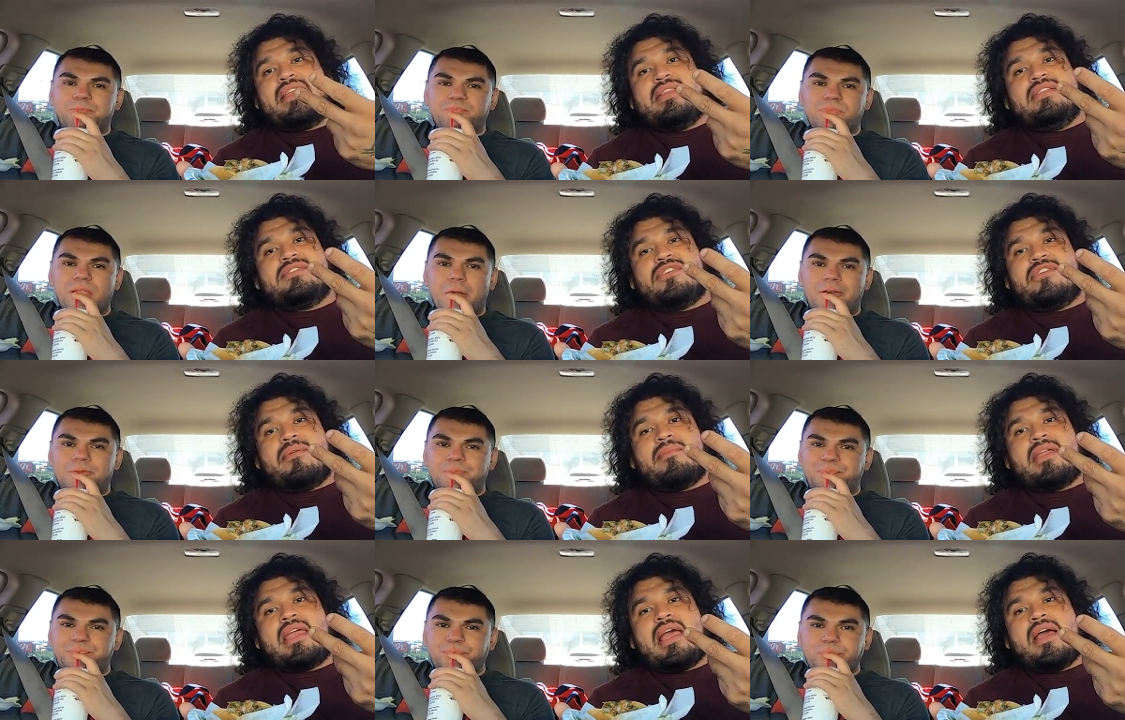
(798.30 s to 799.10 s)
Speaker 1: like an
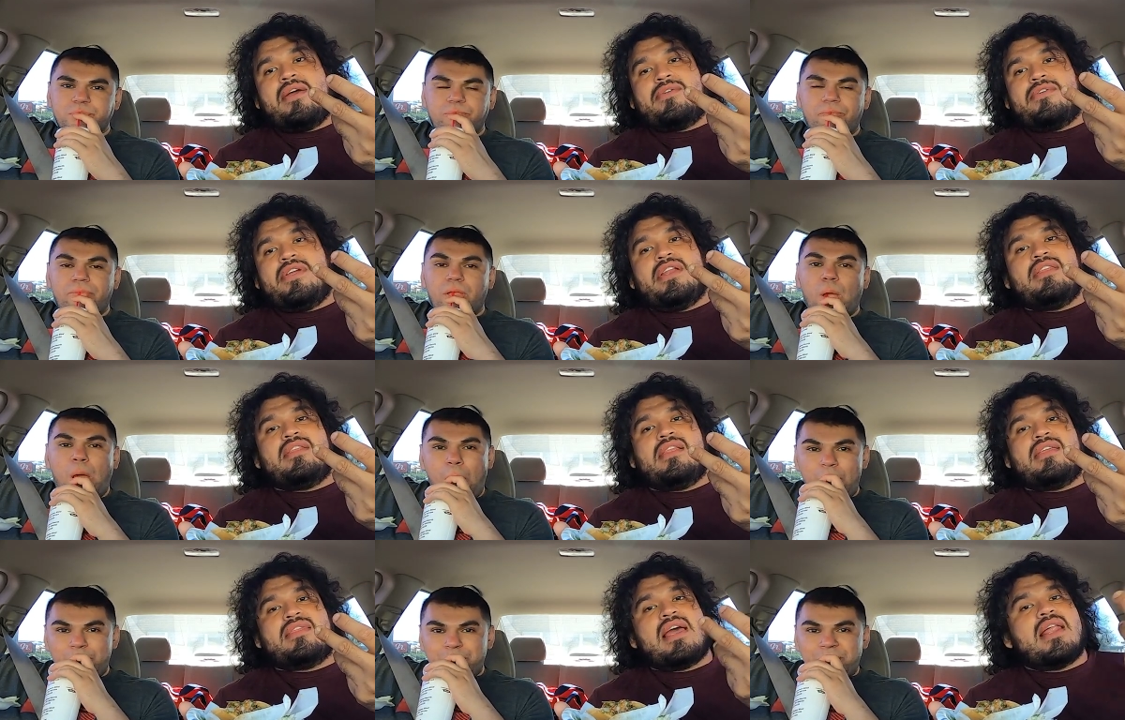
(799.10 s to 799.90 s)
Instagram account or
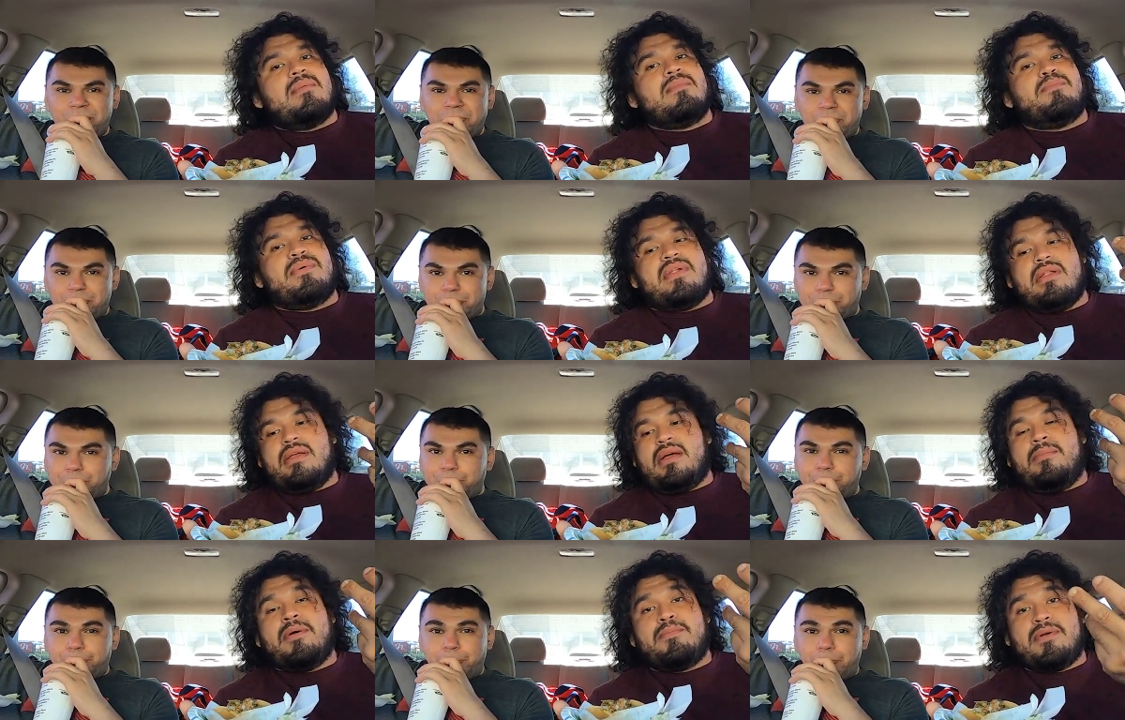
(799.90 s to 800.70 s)
anything like that, I'm gonna put it.
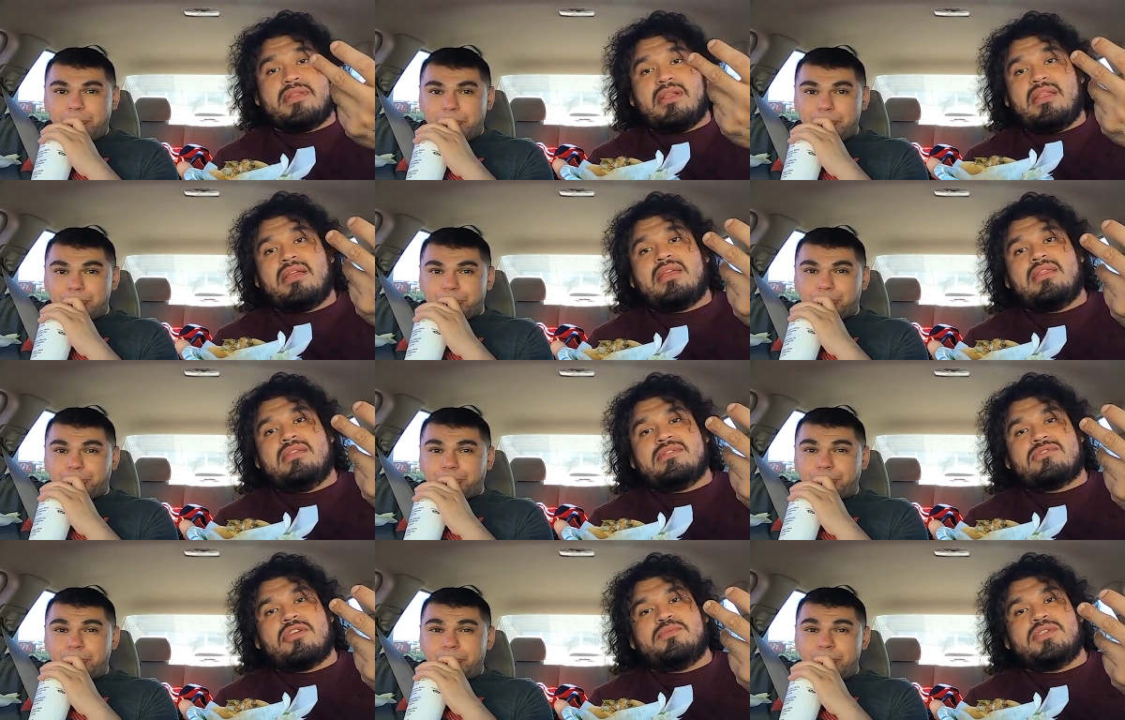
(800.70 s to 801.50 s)
I'm gonna put the link in the
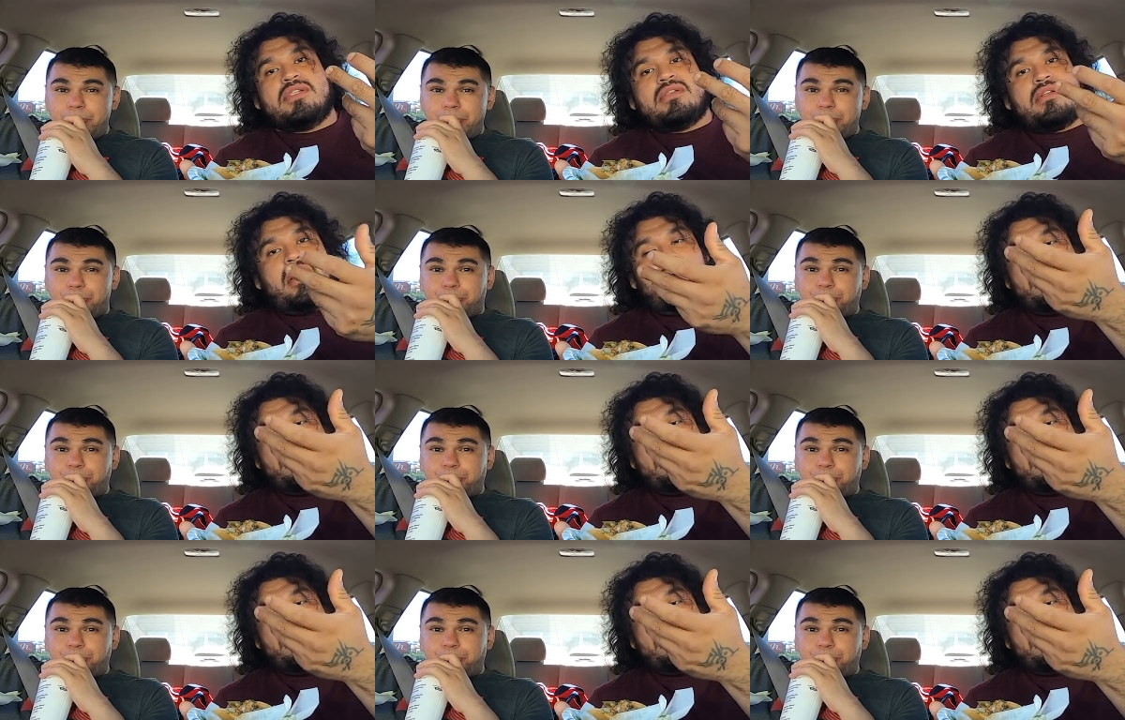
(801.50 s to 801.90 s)
description.